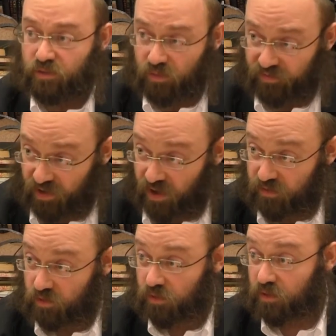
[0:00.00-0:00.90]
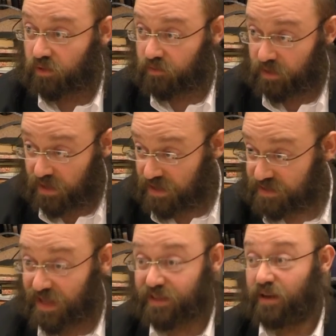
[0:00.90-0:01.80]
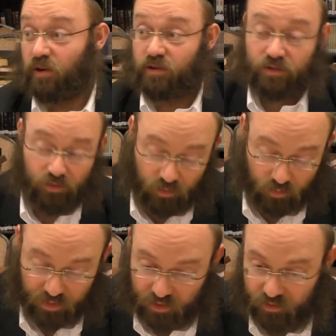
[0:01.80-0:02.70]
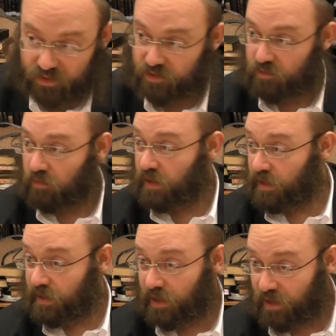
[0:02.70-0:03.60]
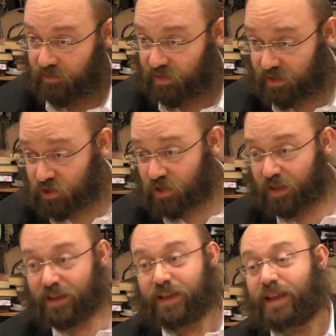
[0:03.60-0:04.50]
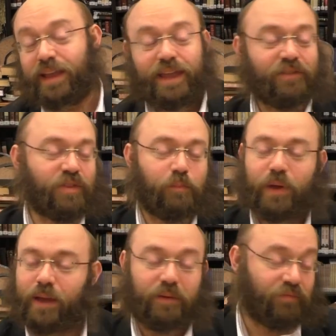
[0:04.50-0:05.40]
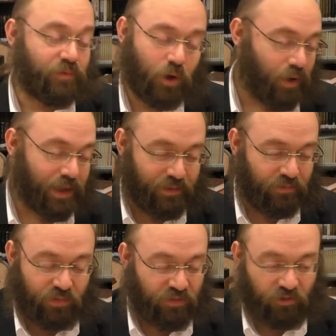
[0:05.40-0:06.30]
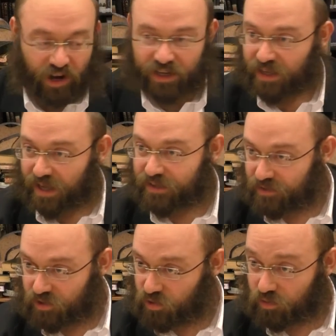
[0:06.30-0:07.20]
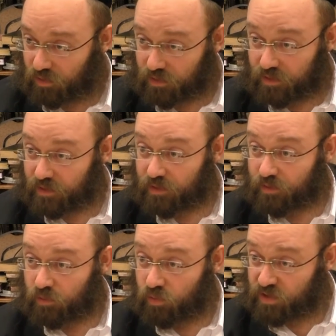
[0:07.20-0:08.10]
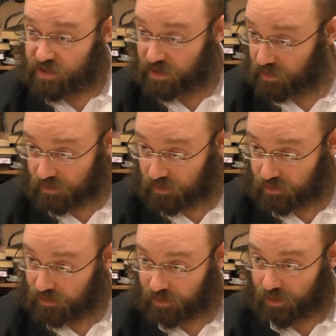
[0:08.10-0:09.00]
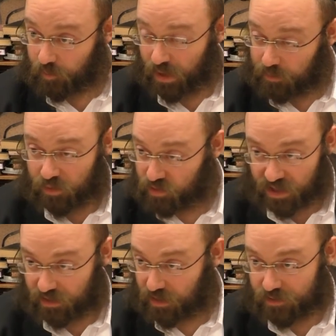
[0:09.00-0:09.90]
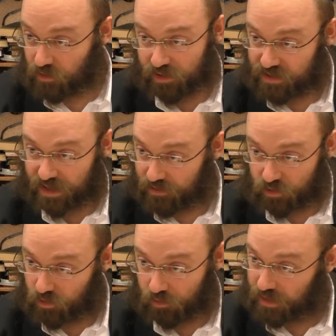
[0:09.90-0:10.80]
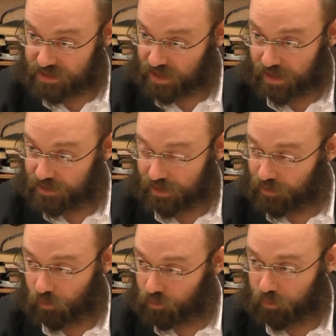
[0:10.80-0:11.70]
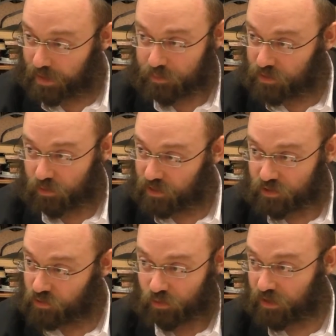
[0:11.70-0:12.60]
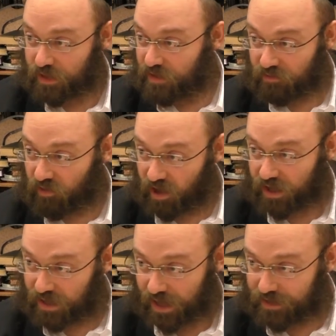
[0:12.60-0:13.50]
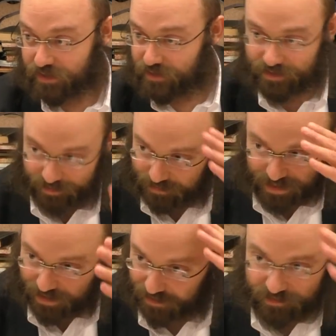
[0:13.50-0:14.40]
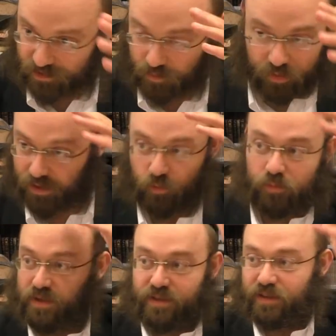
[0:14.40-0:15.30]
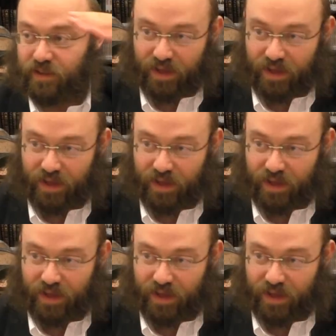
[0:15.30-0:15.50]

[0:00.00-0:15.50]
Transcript: to a five-year-old. It's not that hard to do because what if when the, you keep uh, the if the baby no Friday night in shul, who is there? A baby who's eight days old is not in shul. What is an eight-day-old baby doing in shul Friday night? It's, it's not like such a big chumrah that you